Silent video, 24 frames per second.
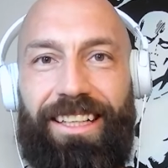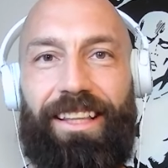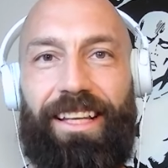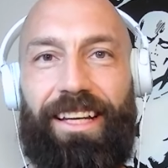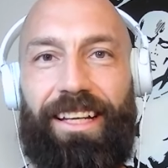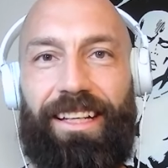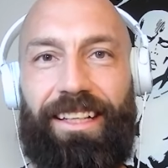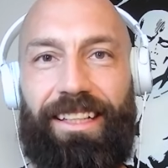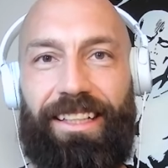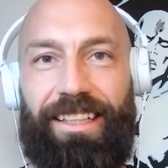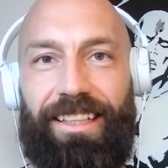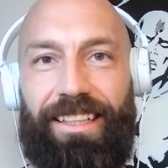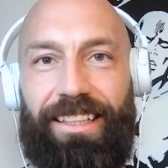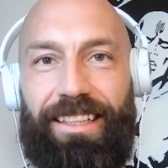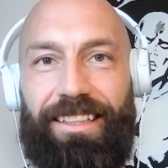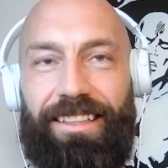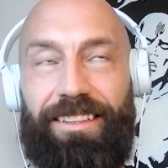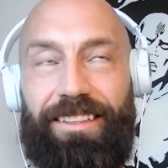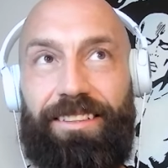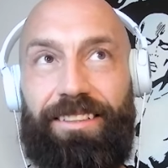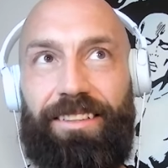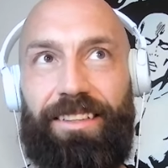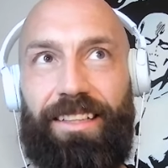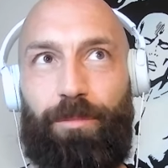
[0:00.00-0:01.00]
that
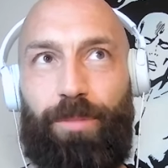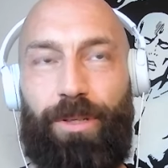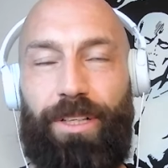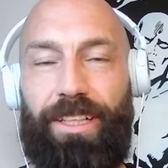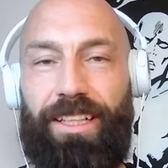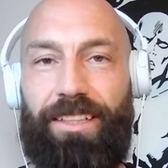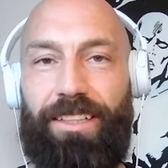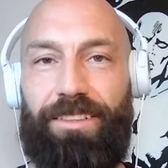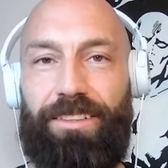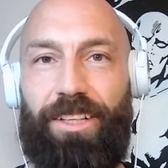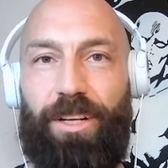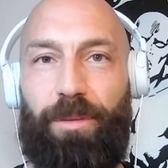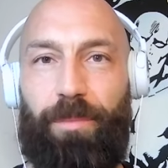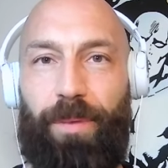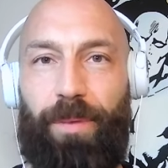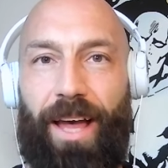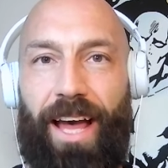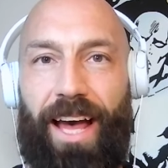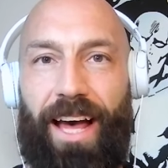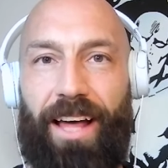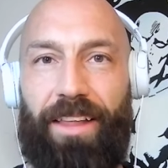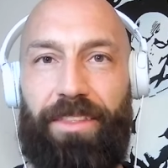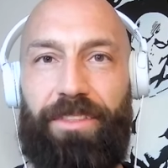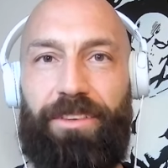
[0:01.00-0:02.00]
is putting us on a
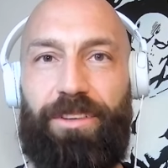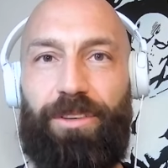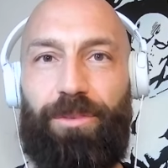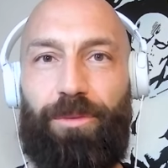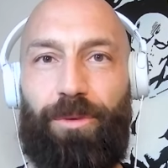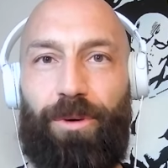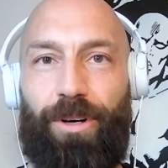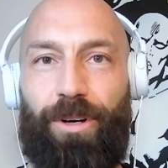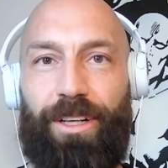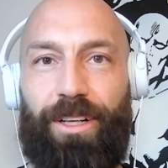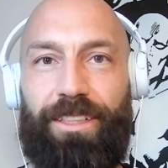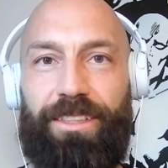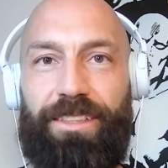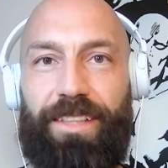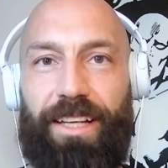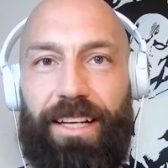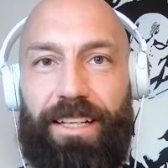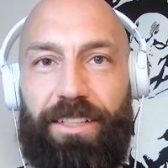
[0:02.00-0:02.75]
path towards